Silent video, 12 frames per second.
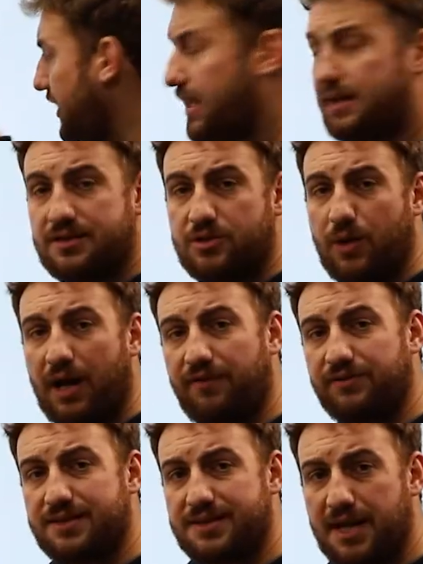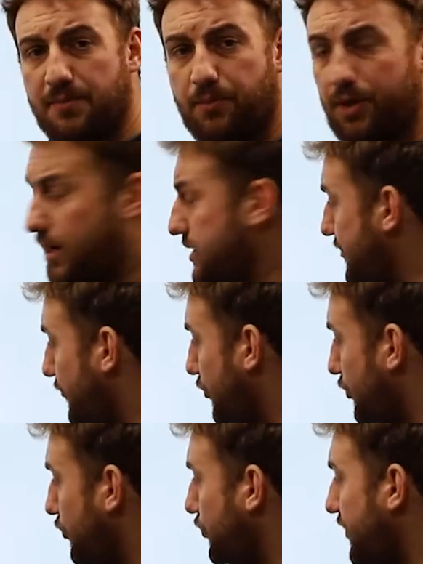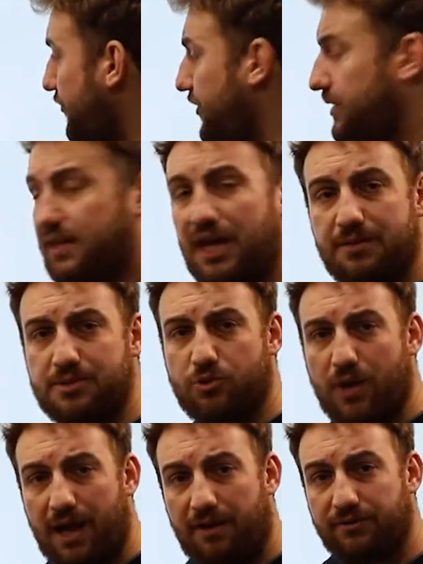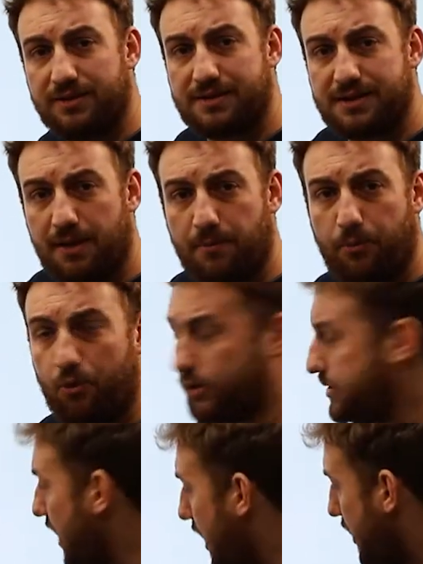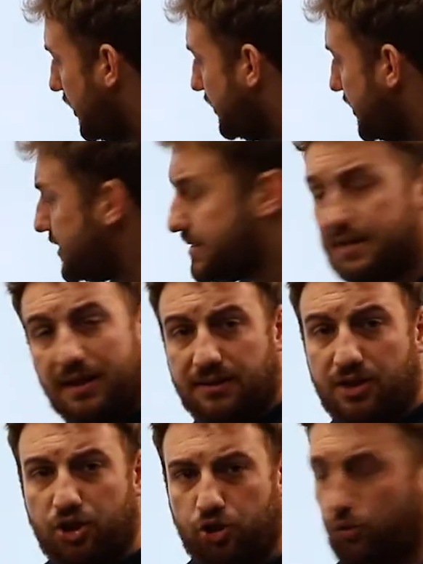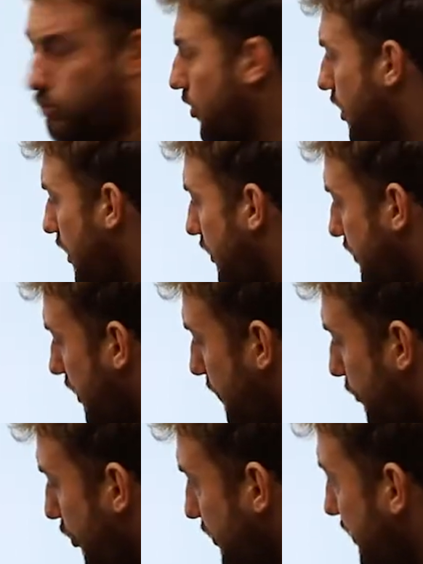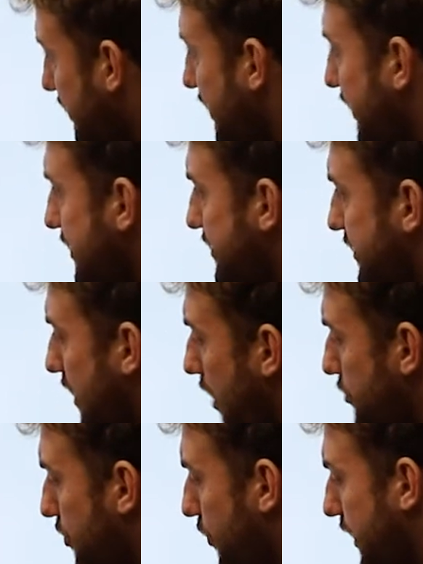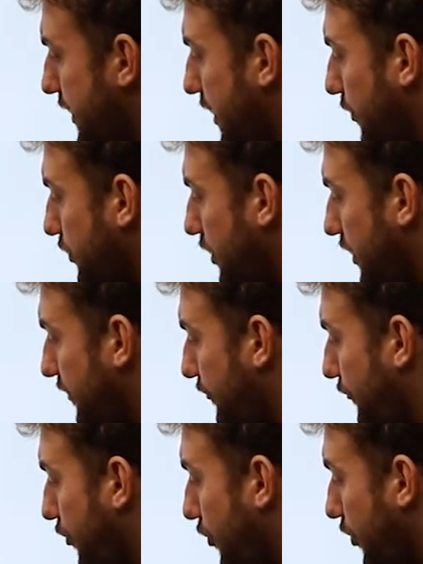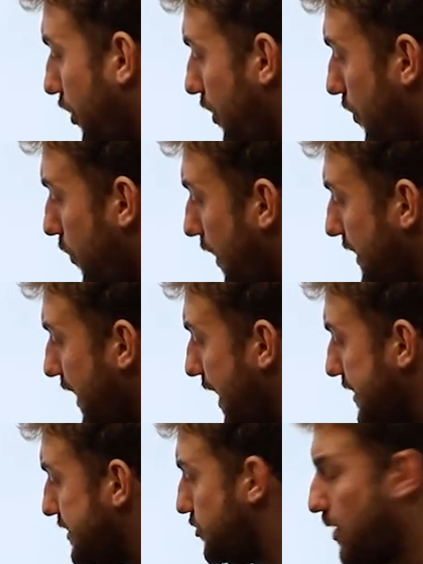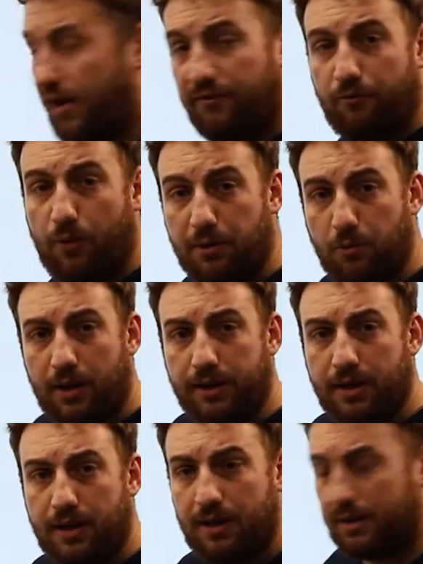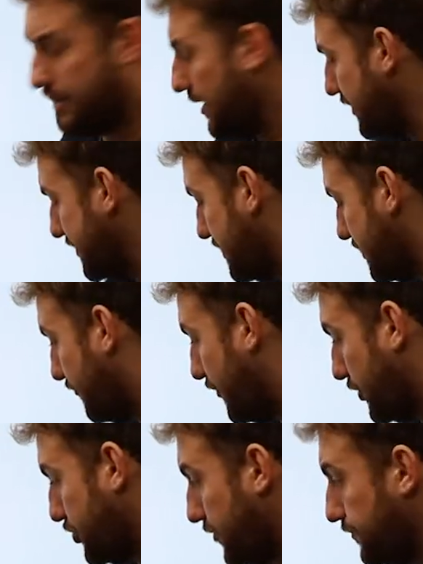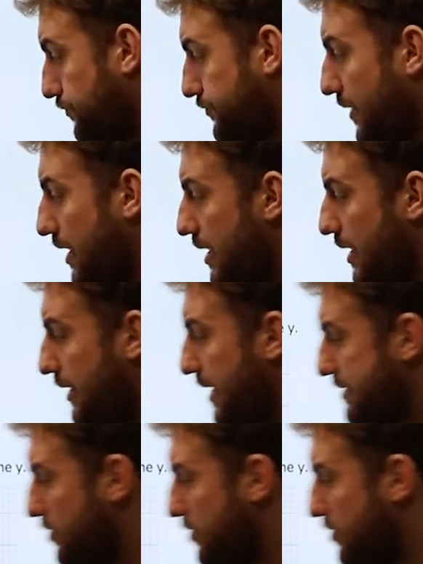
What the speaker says: days you have the same price, for 2 different games you have the same points, this is not an issue. The important thing is the other way around. If for one x you have one y, then this is a function. Let's